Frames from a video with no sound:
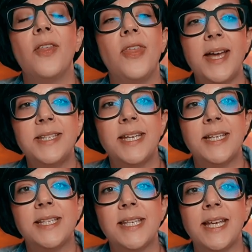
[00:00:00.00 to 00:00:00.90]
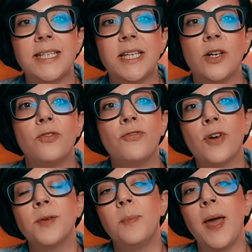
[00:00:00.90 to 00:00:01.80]
That is until
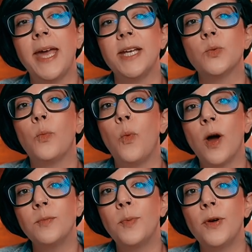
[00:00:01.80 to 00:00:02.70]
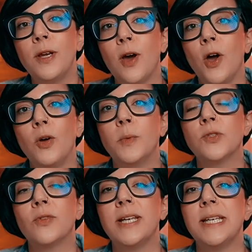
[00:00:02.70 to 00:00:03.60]
FrontPage 1.0
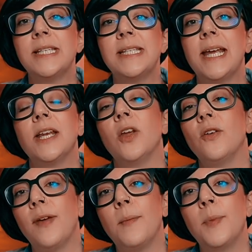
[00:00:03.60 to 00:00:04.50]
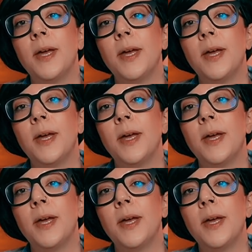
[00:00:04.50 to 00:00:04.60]
was released in November